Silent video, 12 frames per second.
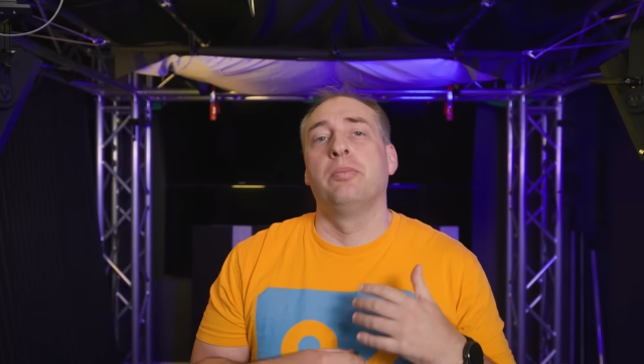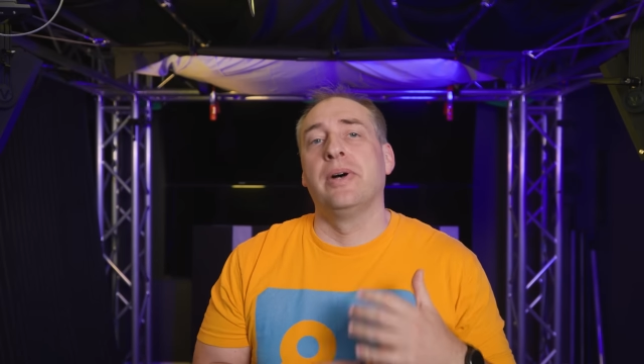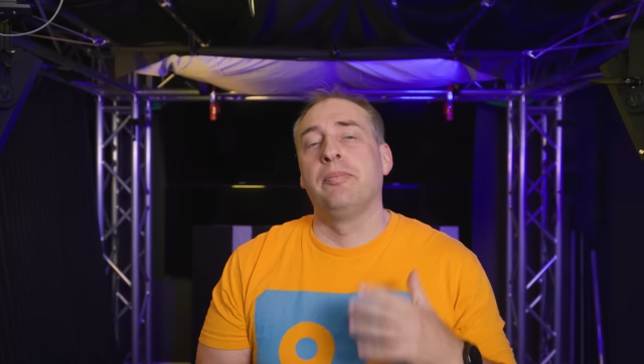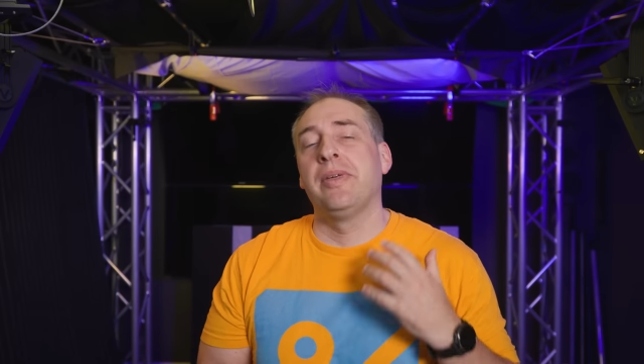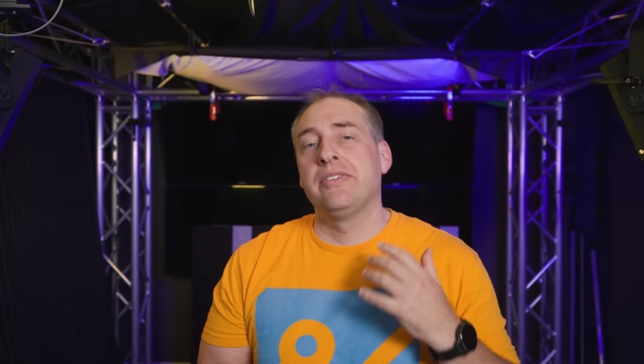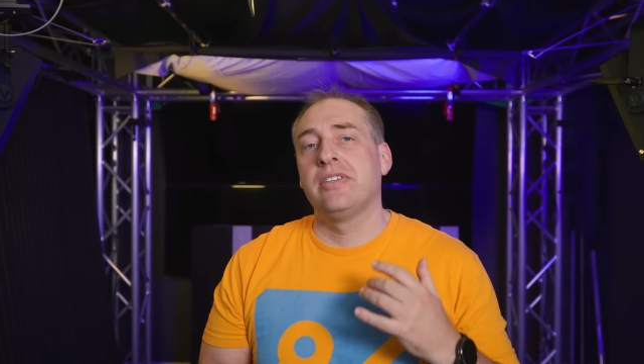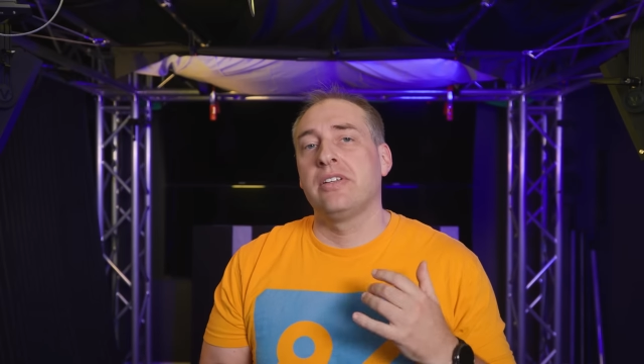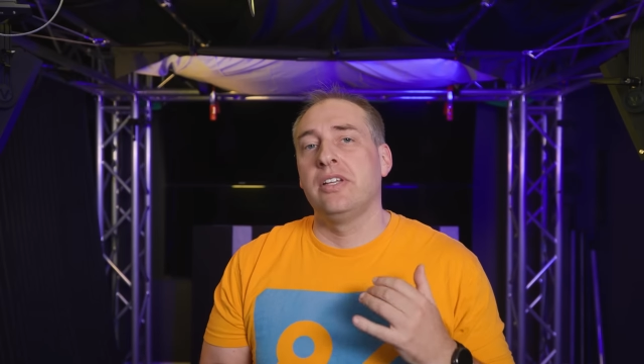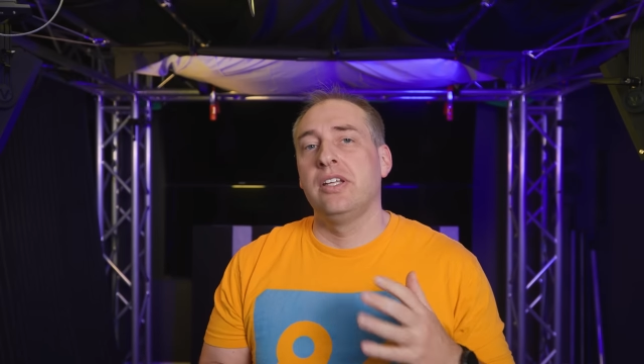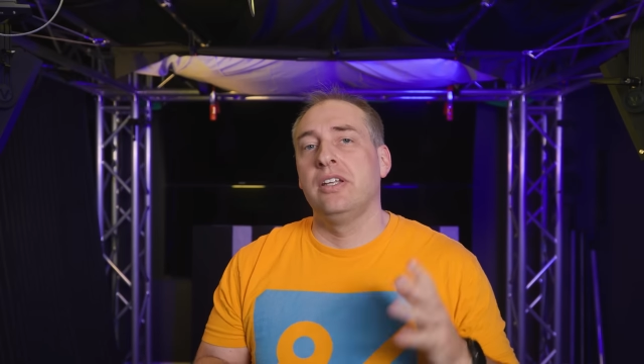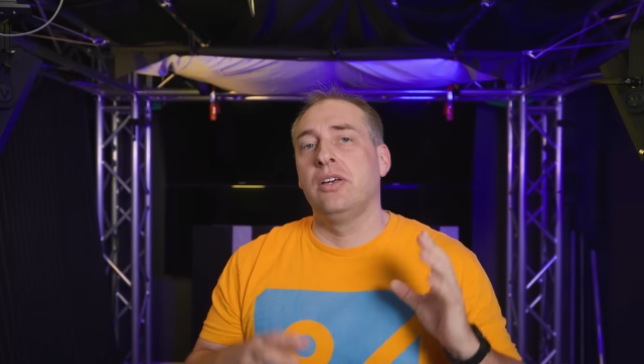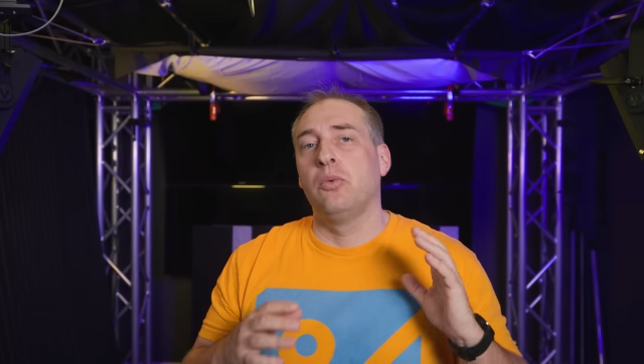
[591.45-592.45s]
but
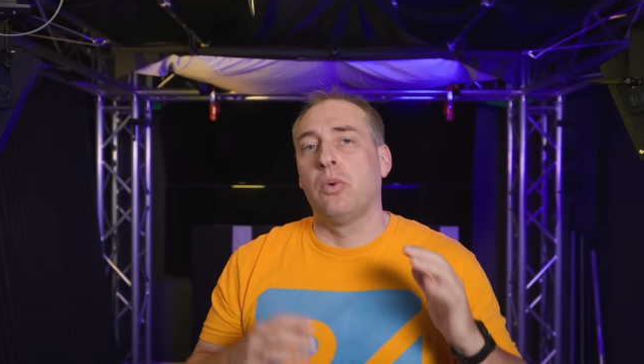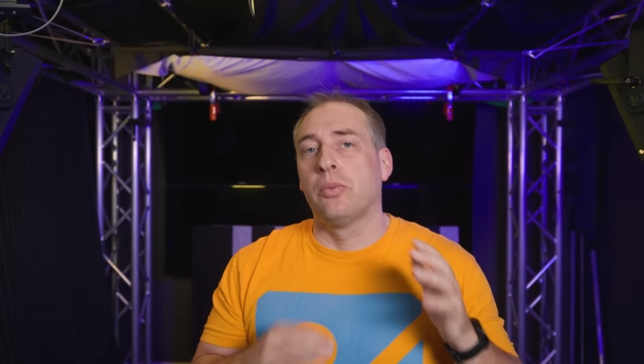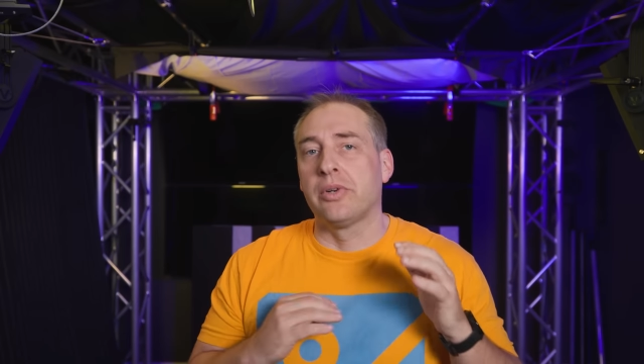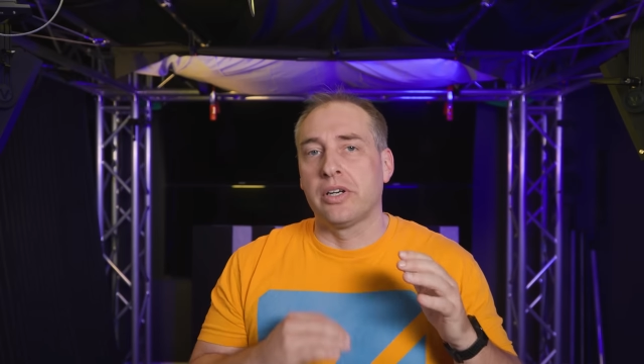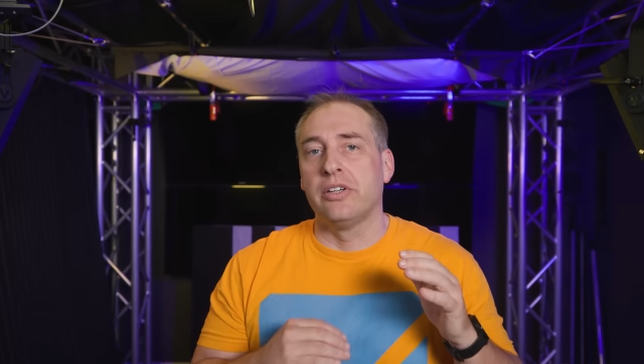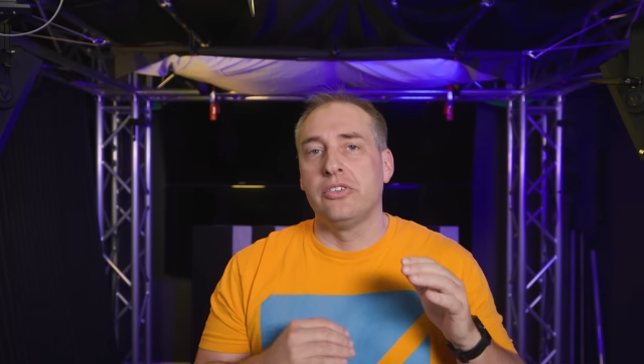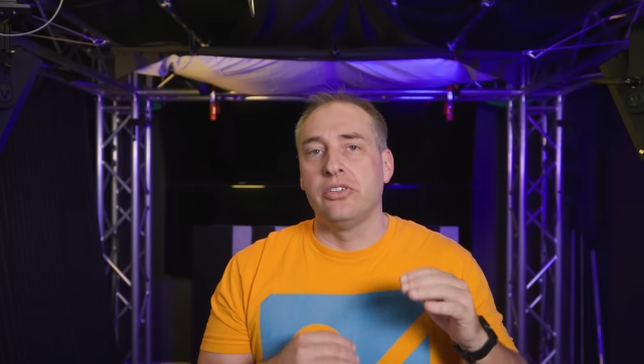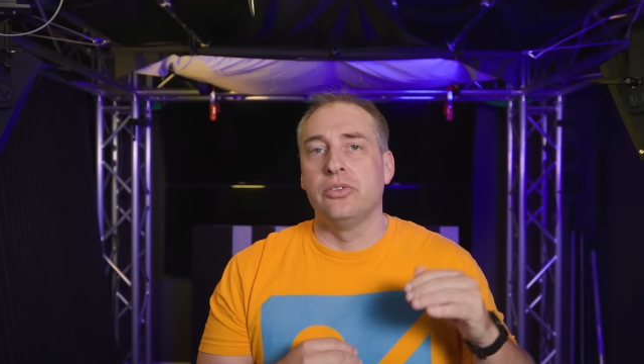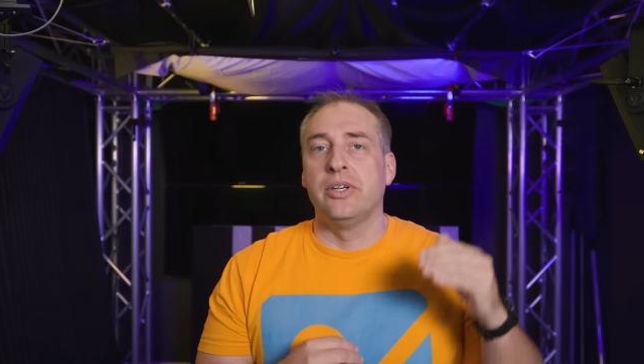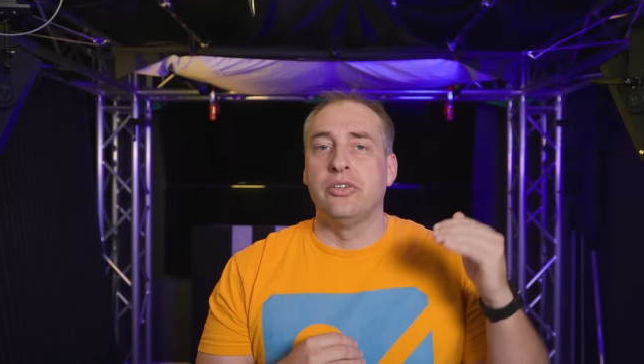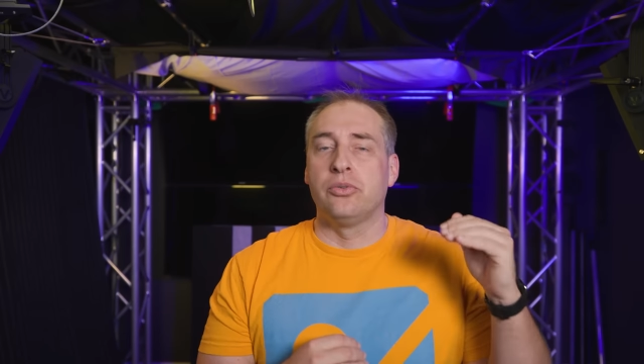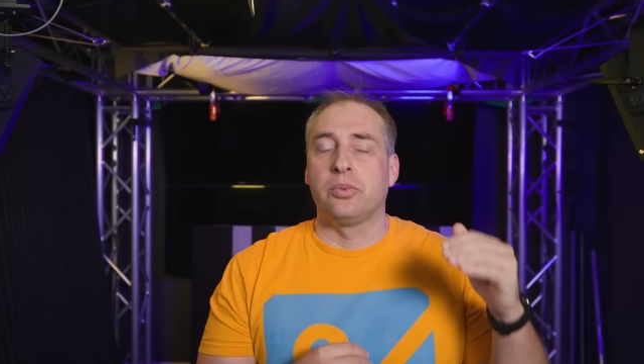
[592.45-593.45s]
basically what we're gonna
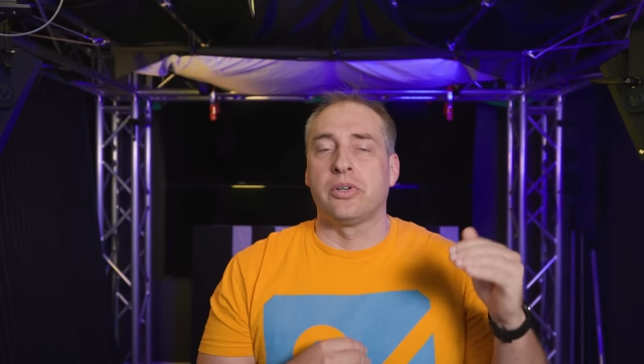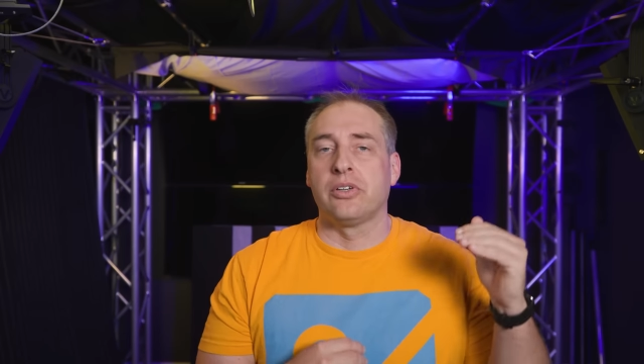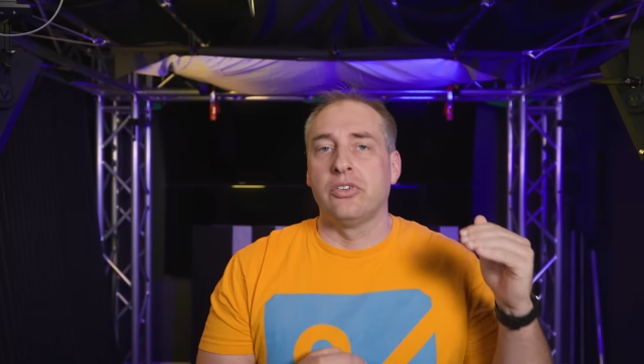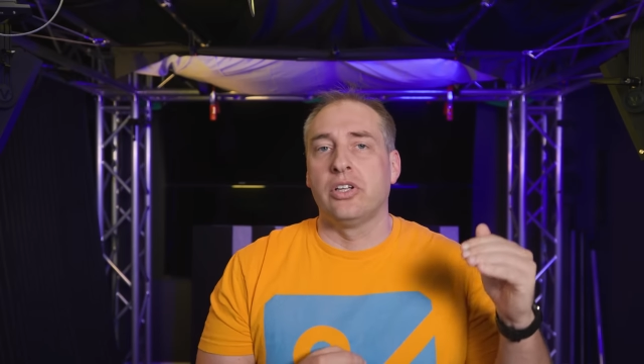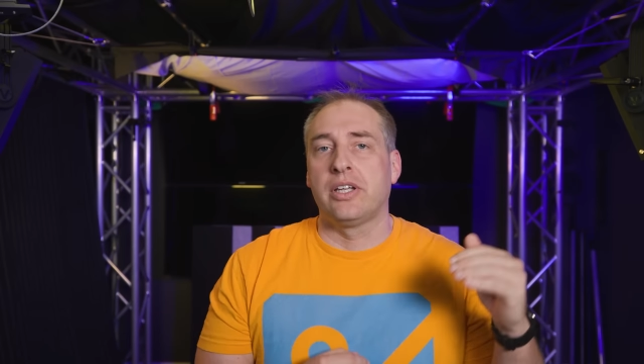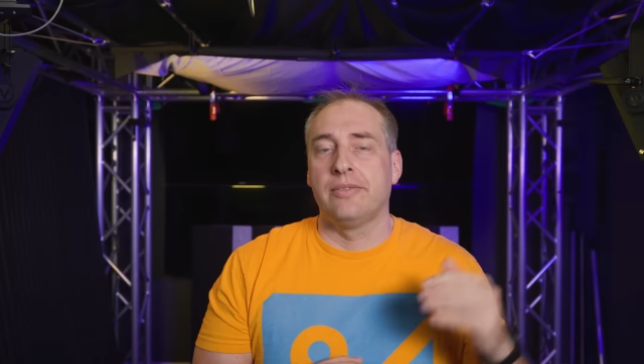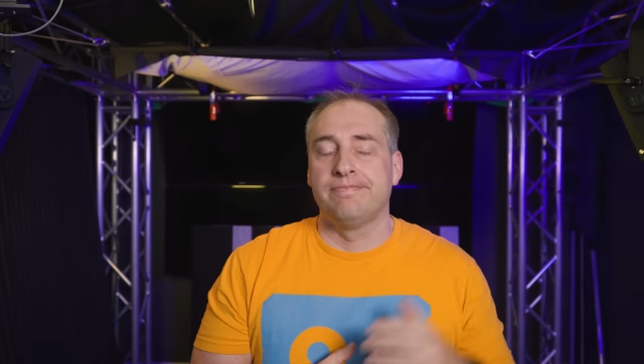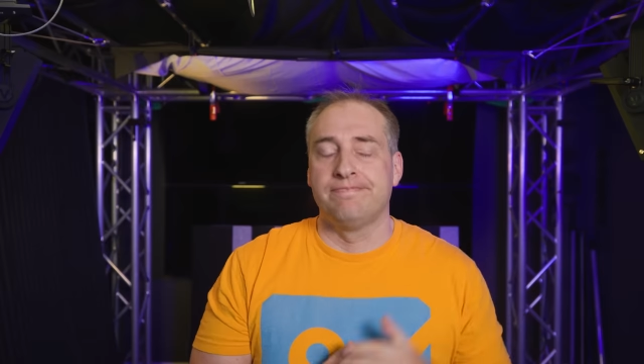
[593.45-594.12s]
do is we're gonna look.